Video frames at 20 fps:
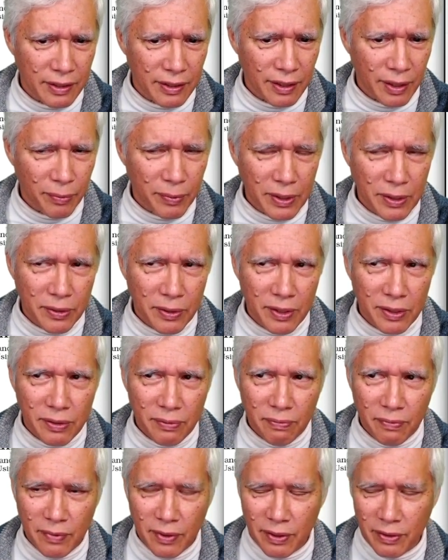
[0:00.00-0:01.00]
Can we do this?
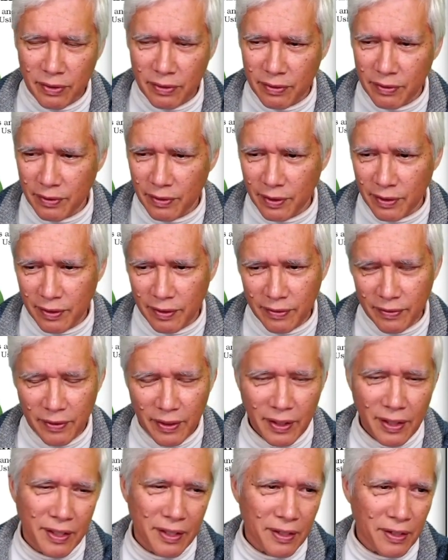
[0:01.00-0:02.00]

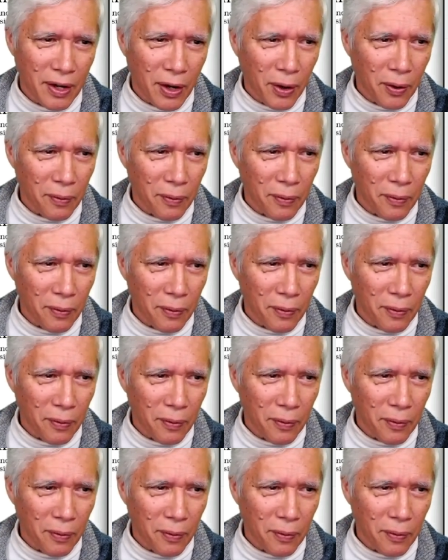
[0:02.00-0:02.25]
No.